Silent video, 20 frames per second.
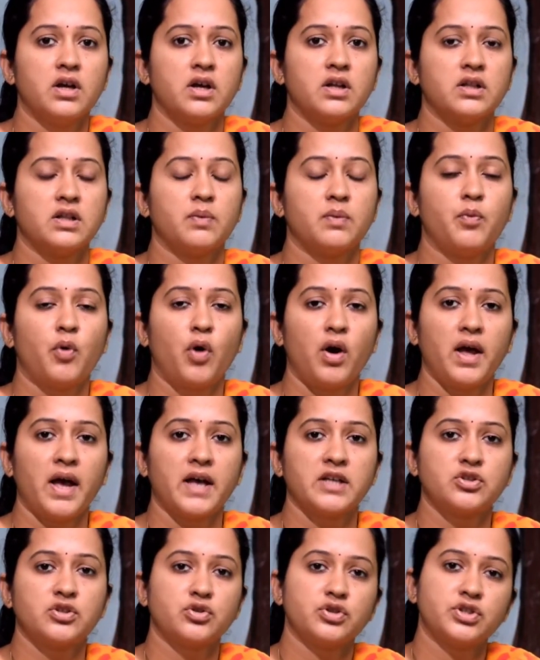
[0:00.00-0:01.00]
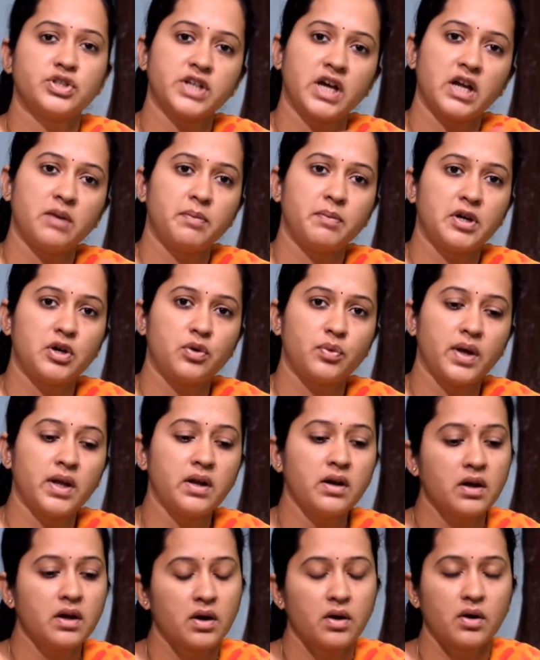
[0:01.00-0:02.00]
the boy has to share between
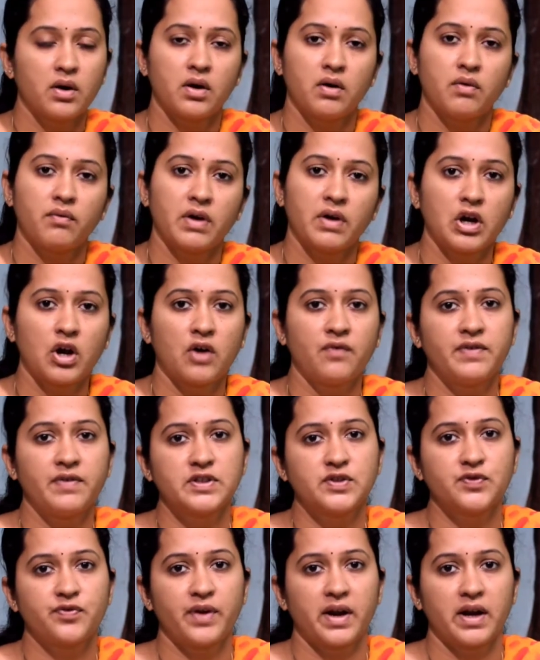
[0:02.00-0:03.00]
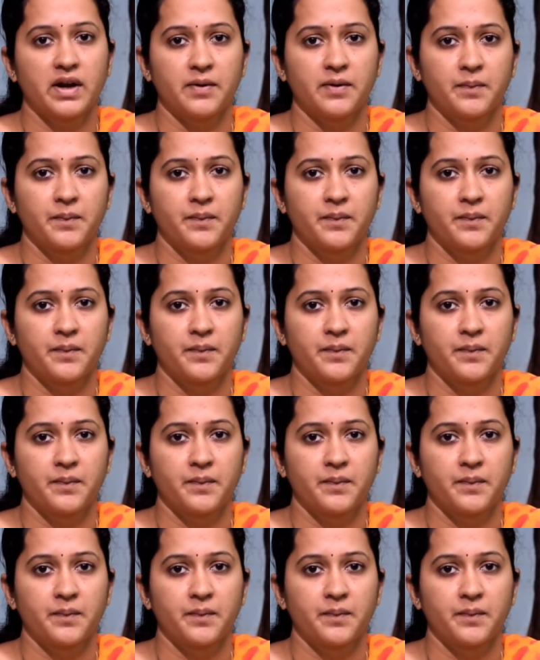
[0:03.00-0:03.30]
one of his friend.